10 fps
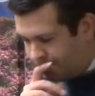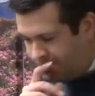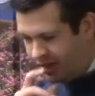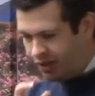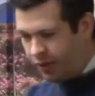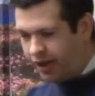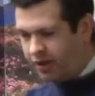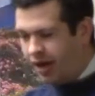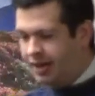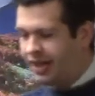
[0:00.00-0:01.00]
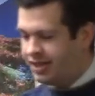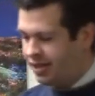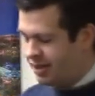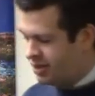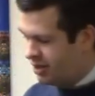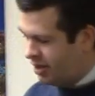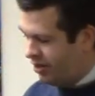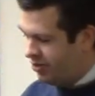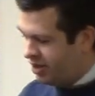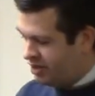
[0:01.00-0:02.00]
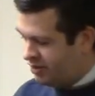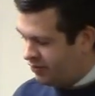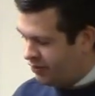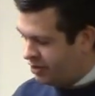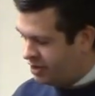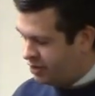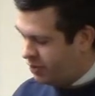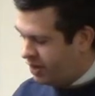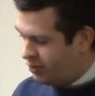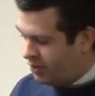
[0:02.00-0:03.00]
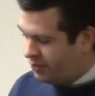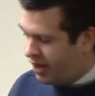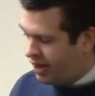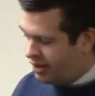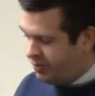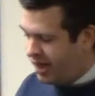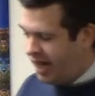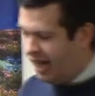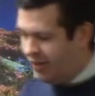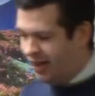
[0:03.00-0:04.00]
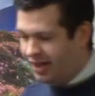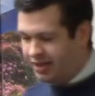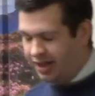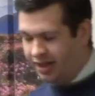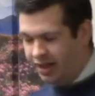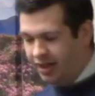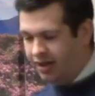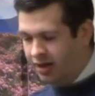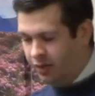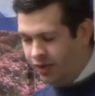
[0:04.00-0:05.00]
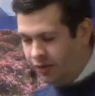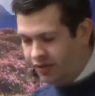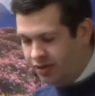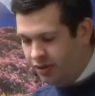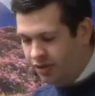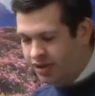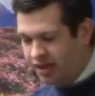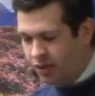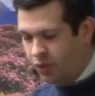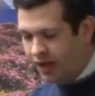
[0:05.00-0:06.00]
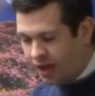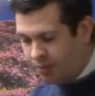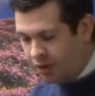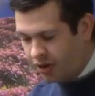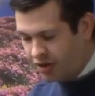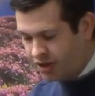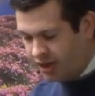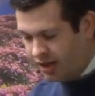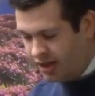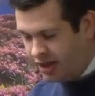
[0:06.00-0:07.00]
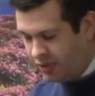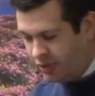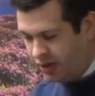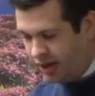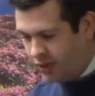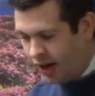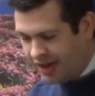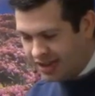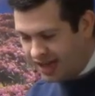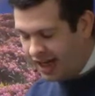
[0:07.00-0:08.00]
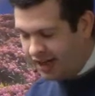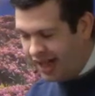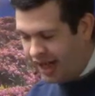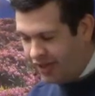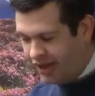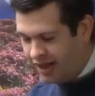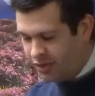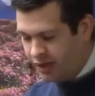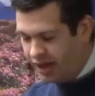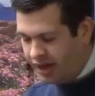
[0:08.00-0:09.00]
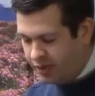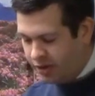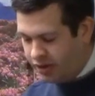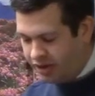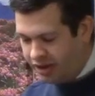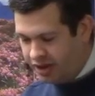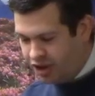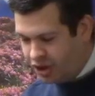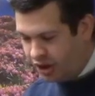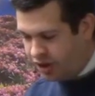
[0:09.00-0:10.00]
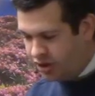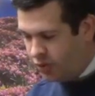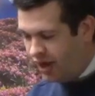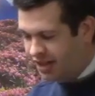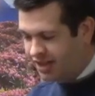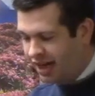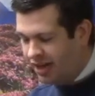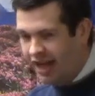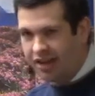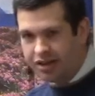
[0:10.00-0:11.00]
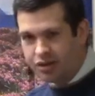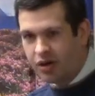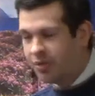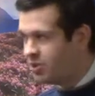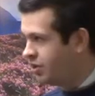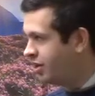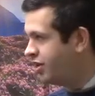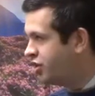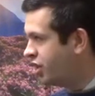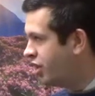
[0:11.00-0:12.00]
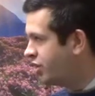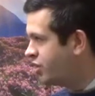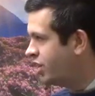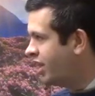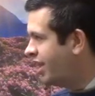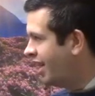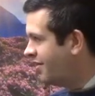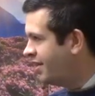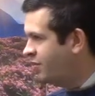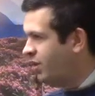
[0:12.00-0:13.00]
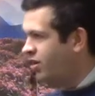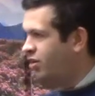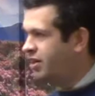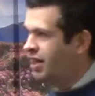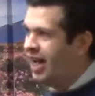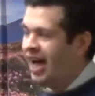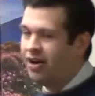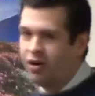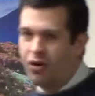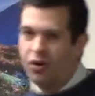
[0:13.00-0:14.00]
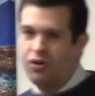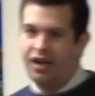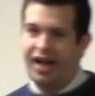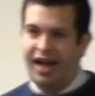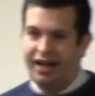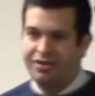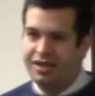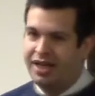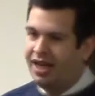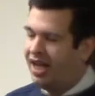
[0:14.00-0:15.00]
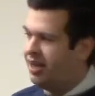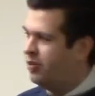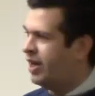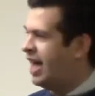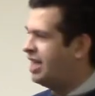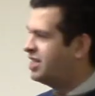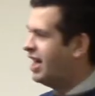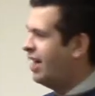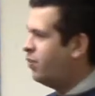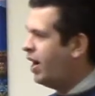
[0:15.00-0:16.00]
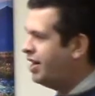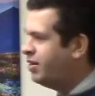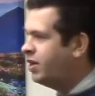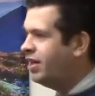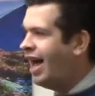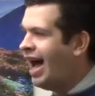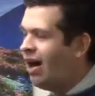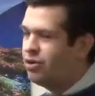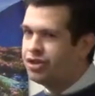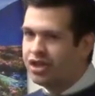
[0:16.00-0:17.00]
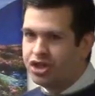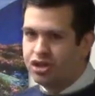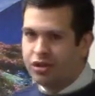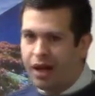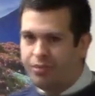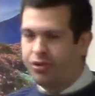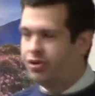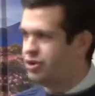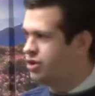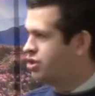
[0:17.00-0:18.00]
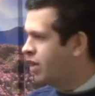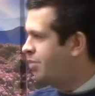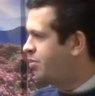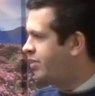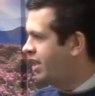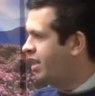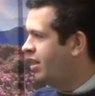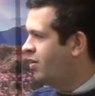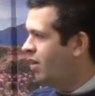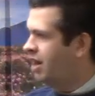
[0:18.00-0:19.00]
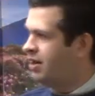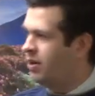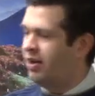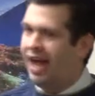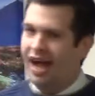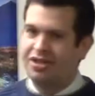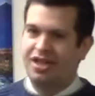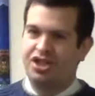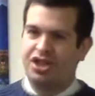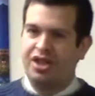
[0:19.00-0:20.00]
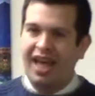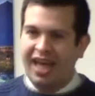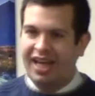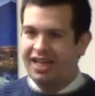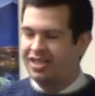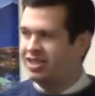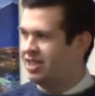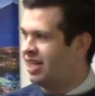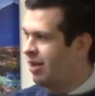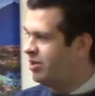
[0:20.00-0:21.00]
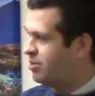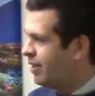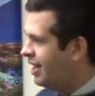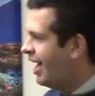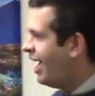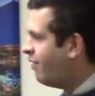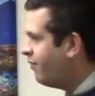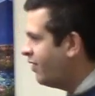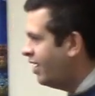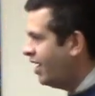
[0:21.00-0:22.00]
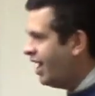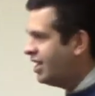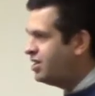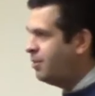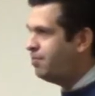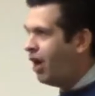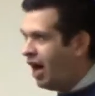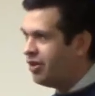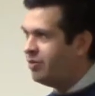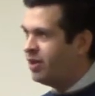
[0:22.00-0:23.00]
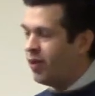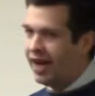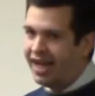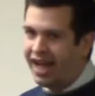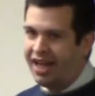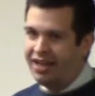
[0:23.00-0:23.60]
in the greater context of these verses, we've talked about how that, we looked at the wicked person, and we're like, why does God allow this? We looked at the church, and why does God allow this corruption in the church? And then we look at our own lives, and then we ask God, why do you allow such troubles to trouble me? Why do you allow such things to come into my life and to bother me? Why can't I